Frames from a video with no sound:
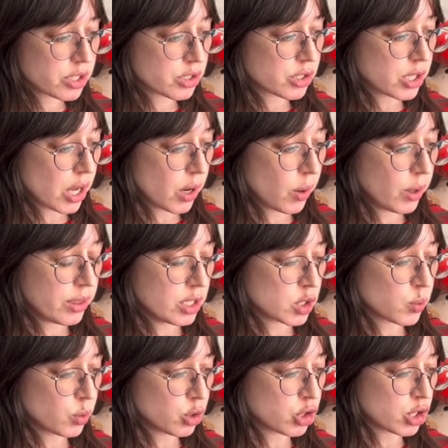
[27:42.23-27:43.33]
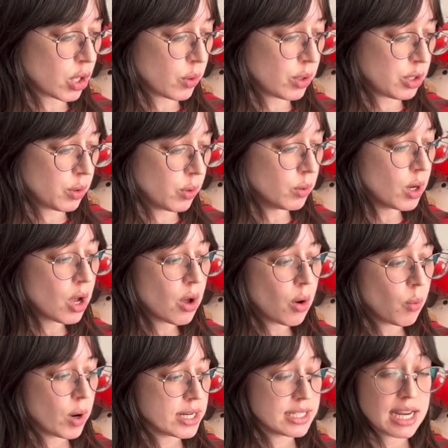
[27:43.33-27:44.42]
So this will show you
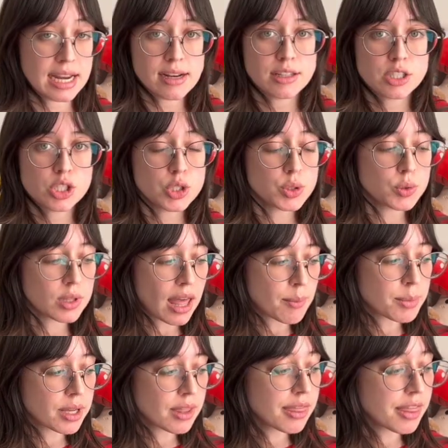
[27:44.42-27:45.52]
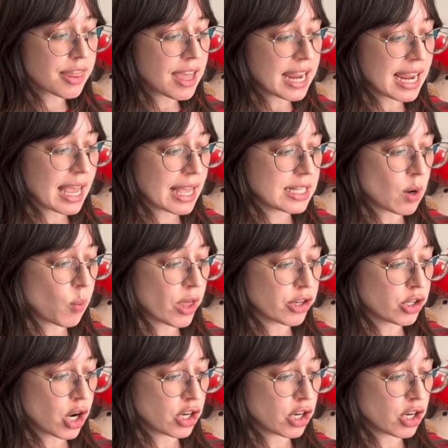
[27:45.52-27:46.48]
what date it's due that month and whether or not